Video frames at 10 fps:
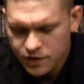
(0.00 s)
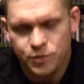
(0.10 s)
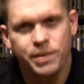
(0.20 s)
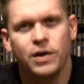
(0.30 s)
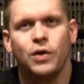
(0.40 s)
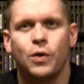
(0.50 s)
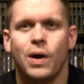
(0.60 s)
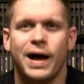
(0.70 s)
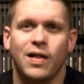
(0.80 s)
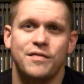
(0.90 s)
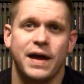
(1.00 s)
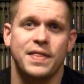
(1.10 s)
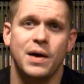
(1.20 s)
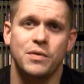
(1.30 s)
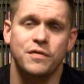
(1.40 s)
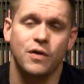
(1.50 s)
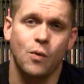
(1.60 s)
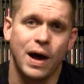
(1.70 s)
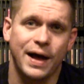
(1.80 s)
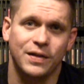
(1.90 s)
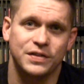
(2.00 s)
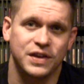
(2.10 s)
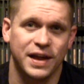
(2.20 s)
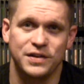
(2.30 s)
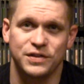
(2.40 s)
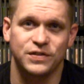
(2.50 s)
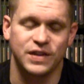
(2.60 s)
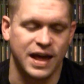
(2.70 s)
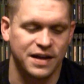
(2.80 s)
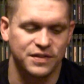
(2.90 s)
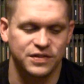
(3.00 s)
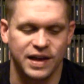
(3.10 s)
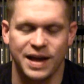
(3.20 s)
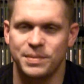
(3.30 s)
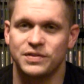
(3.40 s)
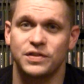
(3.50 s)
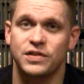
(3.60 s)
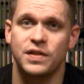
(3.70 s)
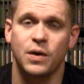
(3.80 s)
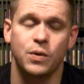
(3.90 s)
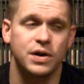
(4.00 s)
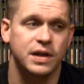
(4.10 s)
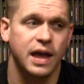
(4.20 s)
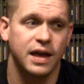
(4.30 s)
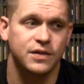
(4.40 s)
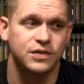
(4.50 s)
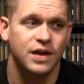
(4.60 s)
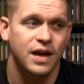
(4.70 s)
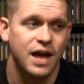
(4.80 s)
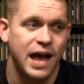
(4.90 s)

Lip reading: It's been a little while. I've had that one for a while. It's kind of just sat on the side because it's in that weird case.